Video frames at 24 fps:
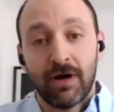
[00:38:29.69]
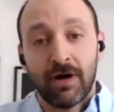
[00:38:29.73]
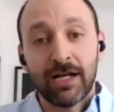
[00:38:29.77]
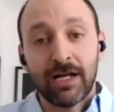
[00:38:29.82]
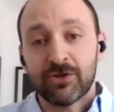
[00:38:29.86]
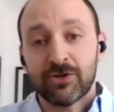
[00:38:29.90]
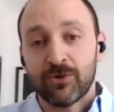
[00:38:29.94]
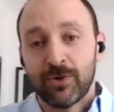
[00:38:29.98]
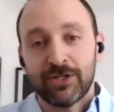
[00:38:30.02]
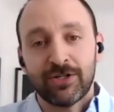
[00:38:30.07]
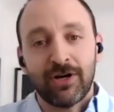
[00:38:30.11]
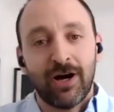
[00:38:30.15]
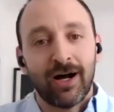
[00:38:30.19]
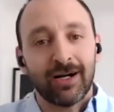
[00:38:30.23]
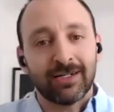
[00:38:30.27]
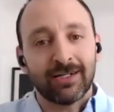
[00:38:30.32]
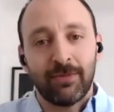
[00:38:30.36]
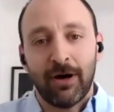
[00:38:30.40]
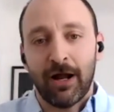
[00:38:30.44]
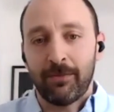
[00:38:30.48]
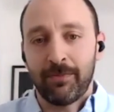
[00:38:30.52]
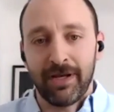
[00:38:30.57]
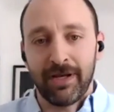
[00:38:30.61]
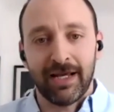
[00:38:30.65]
So we talked about it
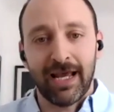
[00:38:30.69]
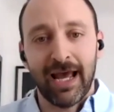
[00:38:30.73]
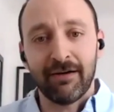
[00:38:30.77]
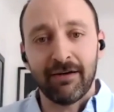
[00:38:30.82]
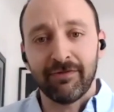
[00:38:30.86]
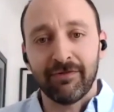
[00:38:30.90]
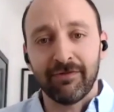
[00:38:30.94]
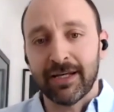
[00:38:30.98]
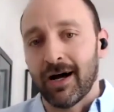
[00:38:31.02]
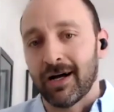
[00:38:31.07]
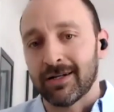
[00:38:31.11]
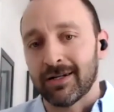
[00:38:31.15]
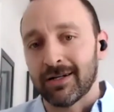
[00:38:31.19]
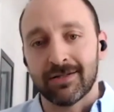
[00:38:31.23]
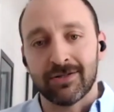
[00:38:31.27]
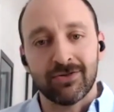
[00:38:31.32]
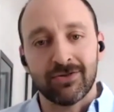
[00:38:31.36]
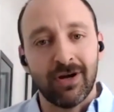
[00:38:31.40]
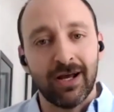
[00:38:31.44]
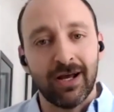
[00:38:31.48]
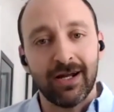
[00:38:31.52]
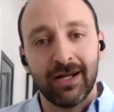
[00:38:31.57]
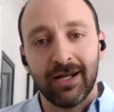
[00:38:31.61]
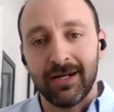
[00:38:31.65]
being heavily
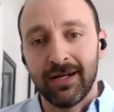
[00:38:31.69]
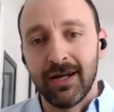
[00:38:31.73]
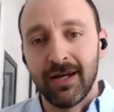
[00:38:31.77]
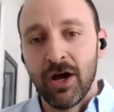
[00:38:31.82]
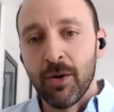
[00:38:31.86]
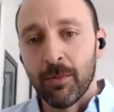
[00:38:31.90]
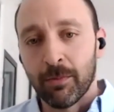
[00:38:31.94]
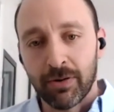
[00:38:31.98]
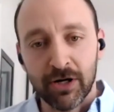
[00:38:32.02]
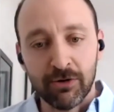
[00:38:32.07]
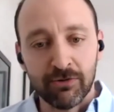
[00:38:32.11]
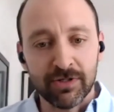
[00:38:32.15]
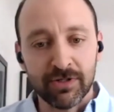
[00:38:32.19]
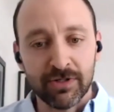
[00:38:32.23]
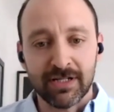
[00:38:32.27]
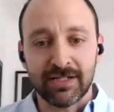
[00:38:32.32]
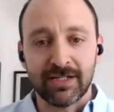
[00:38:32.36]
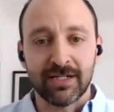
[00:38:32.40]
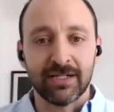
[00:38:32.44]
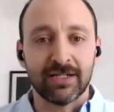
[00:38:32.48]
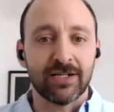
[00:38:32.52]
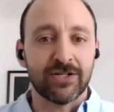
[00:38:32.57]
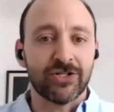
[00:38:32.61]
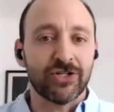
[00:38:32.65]
concentrated, pretty resistant
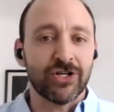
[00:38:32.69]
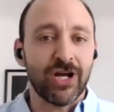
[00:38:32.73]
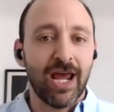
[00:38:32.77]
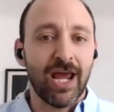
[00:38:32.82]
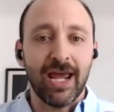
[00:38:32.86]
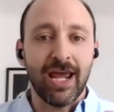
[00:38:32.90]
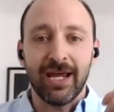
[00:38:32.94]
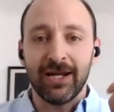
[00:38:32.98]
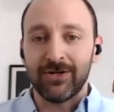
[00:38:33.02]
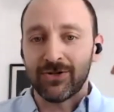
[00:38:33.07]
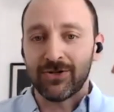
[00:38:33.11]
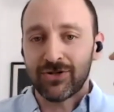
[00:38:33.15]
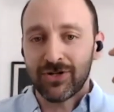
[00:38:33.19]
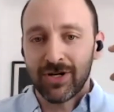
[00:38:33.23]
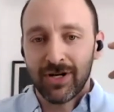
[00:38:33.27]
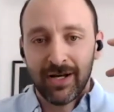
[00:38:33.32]
to change.